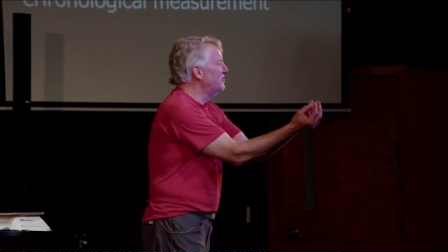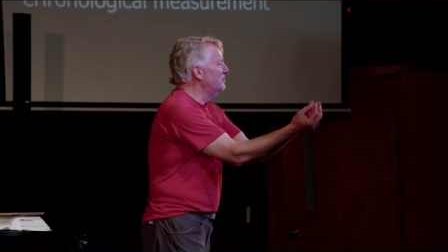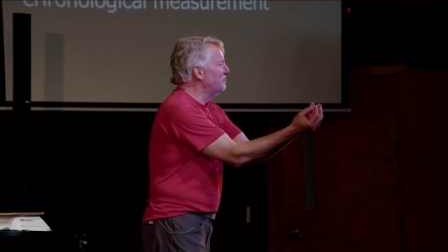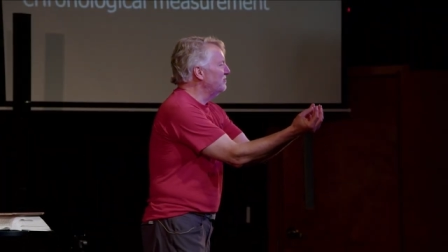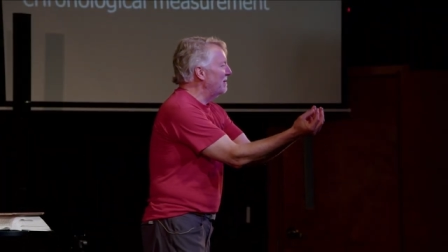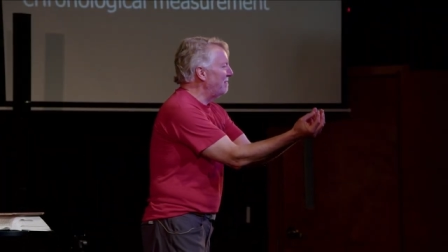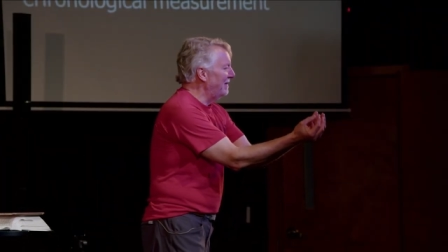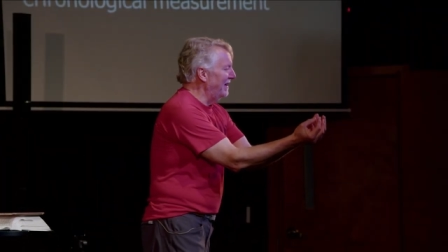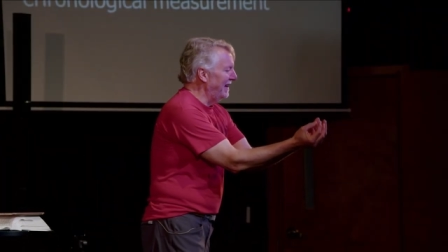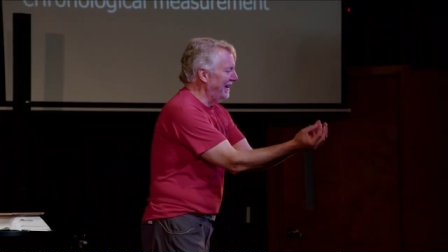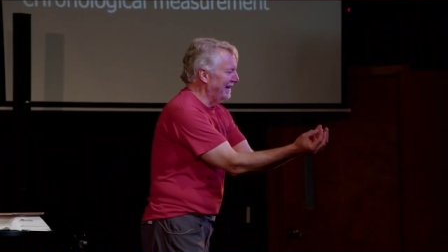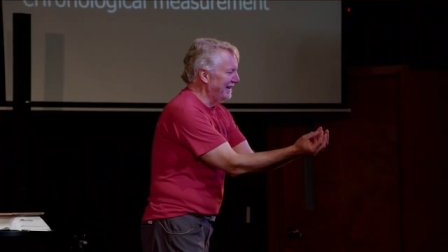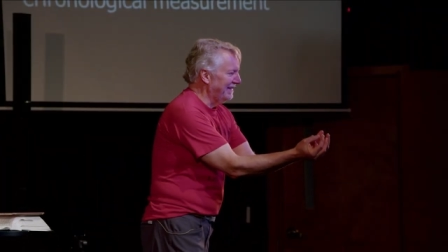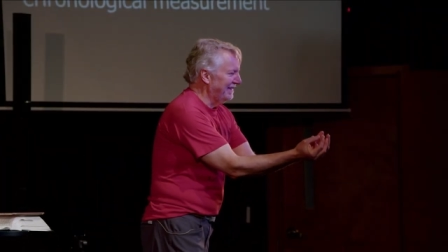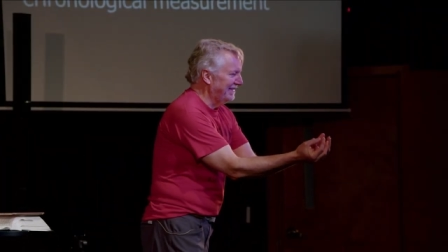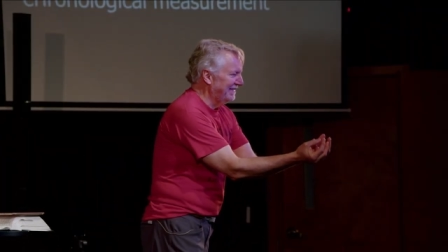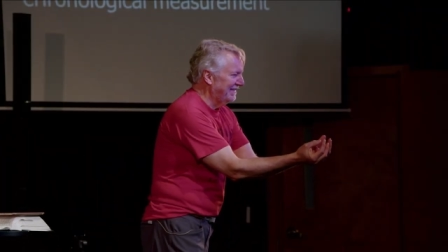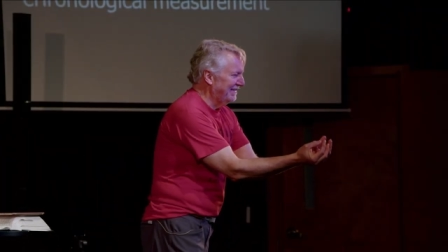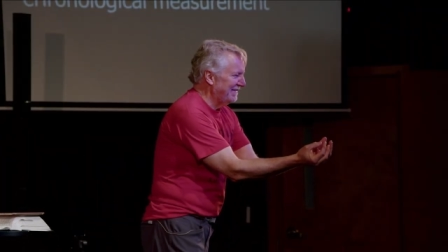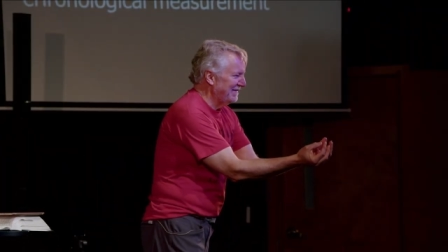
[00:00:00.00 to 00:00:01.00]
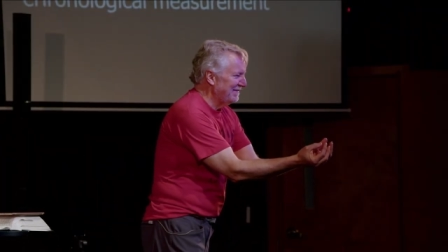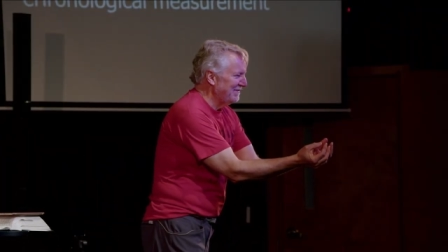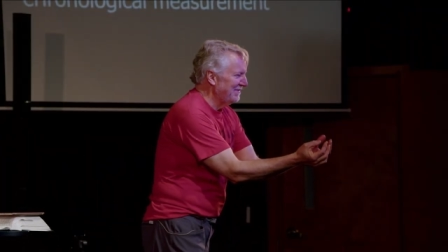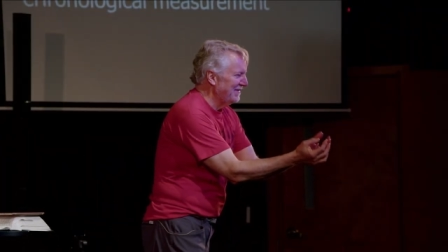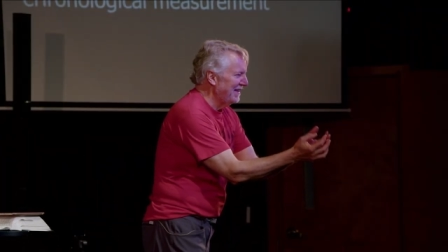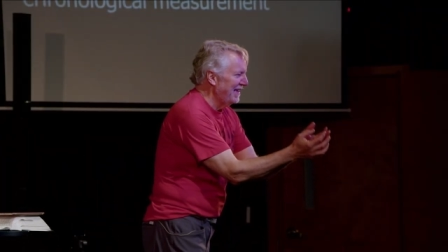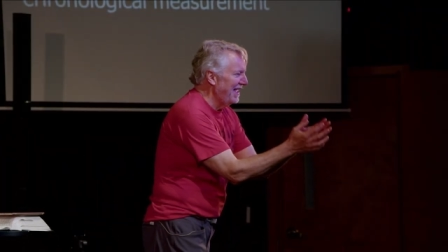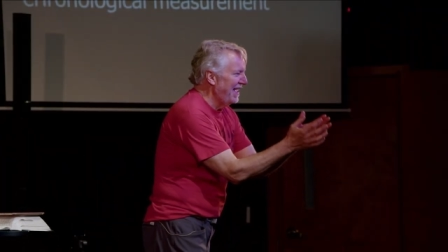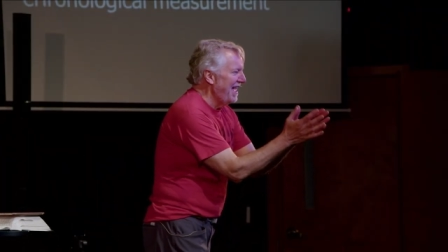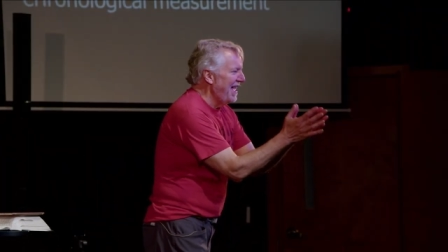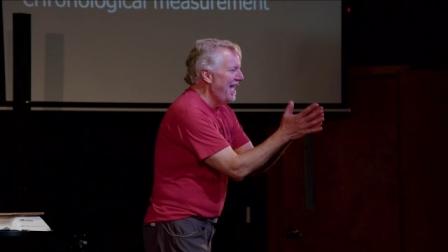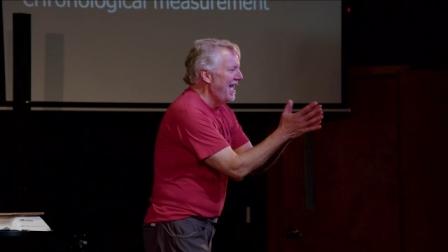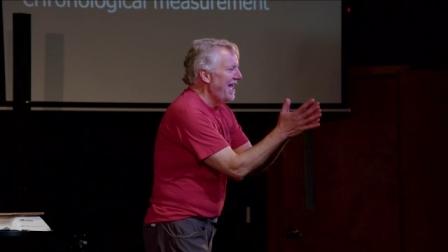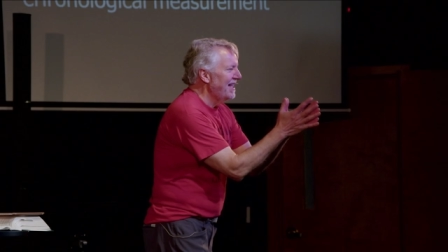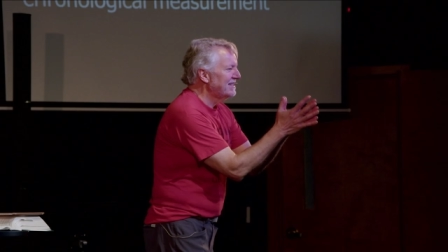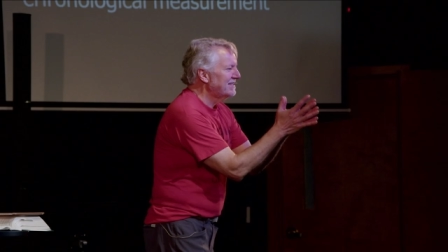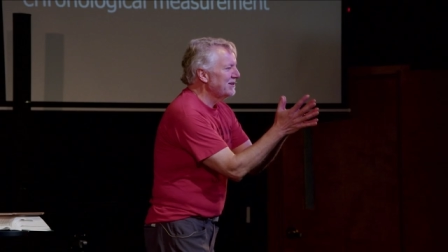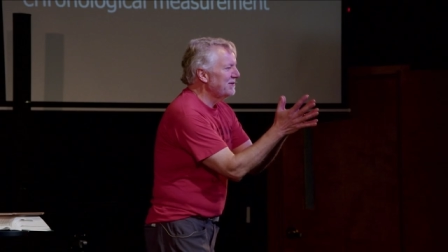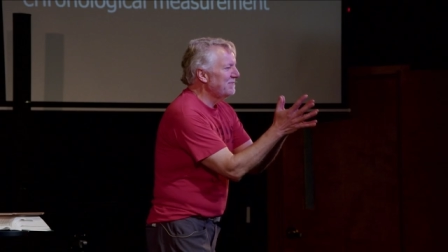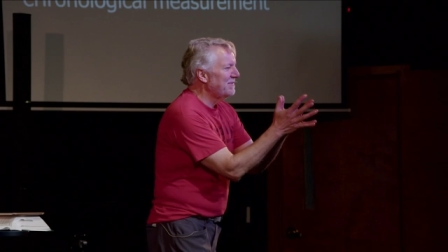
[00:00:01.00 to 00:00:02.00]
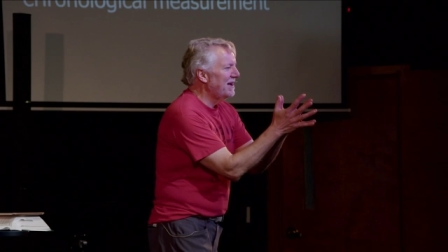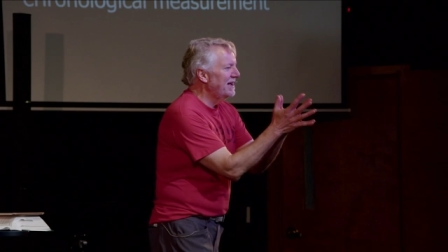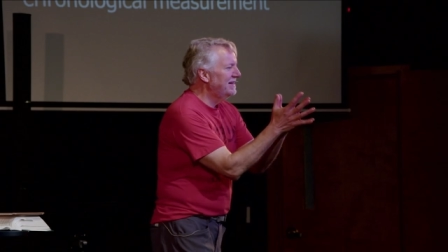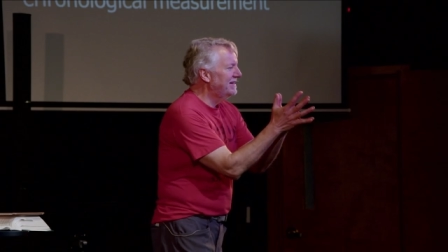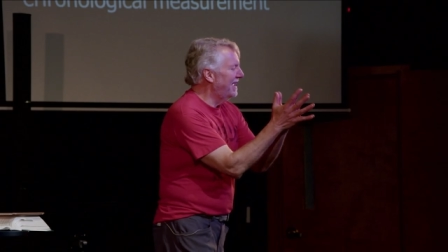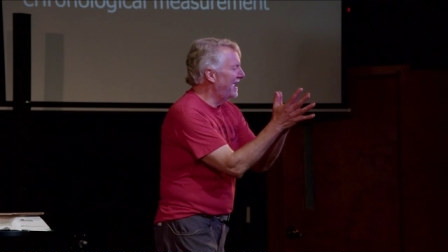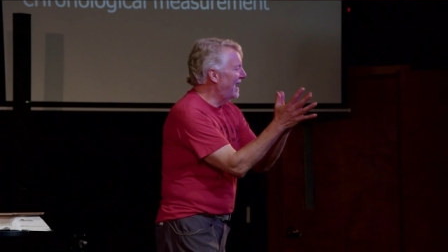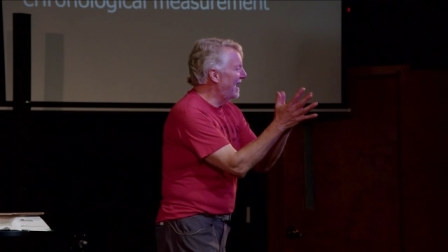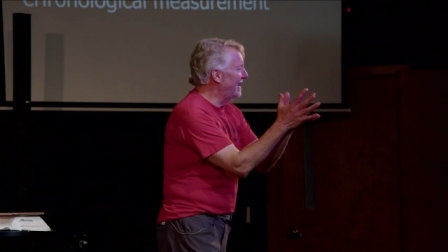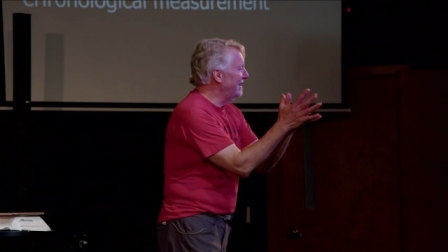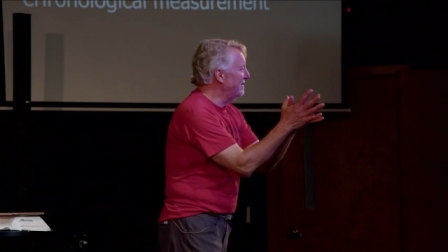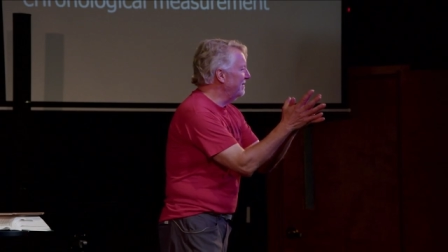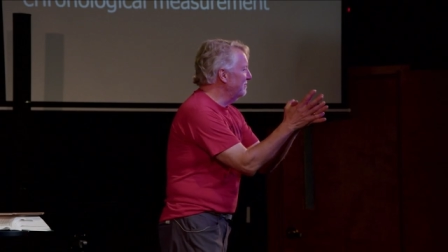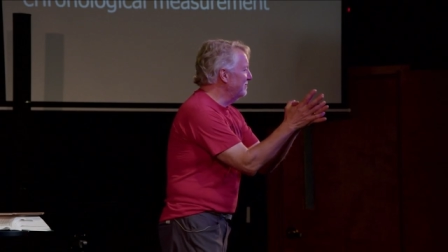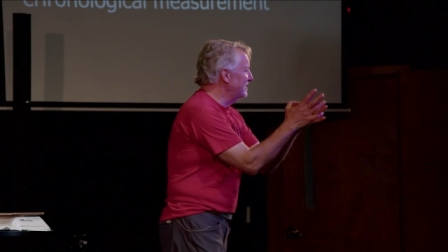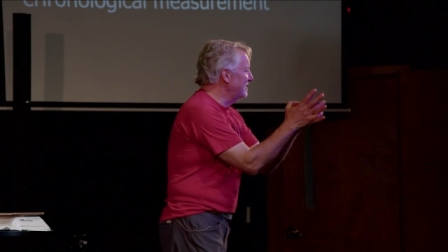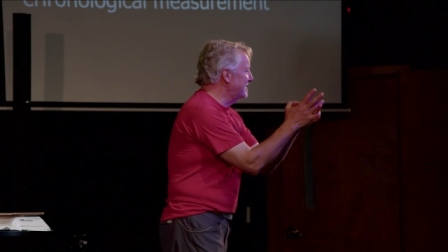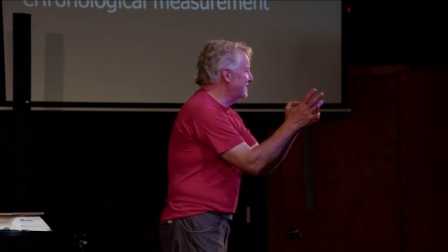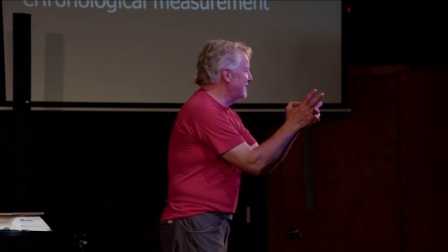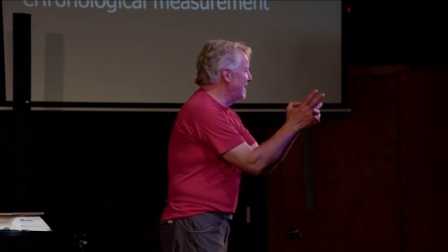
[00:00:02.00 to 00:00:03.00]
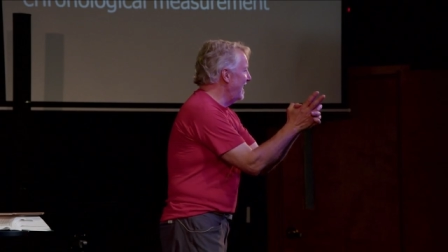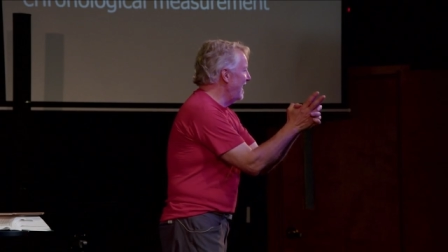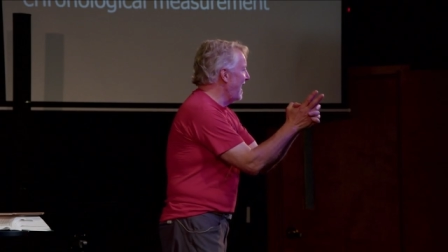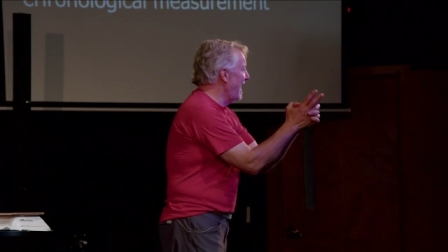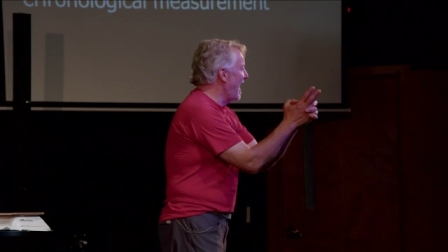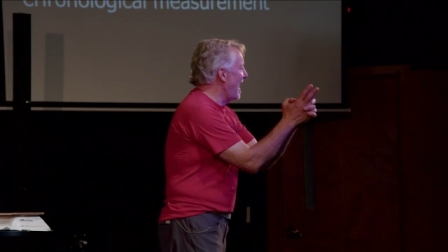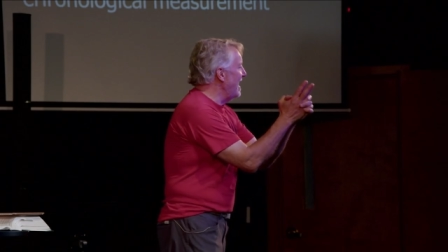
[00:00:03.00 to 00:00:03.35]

dripping. And so my dad would say,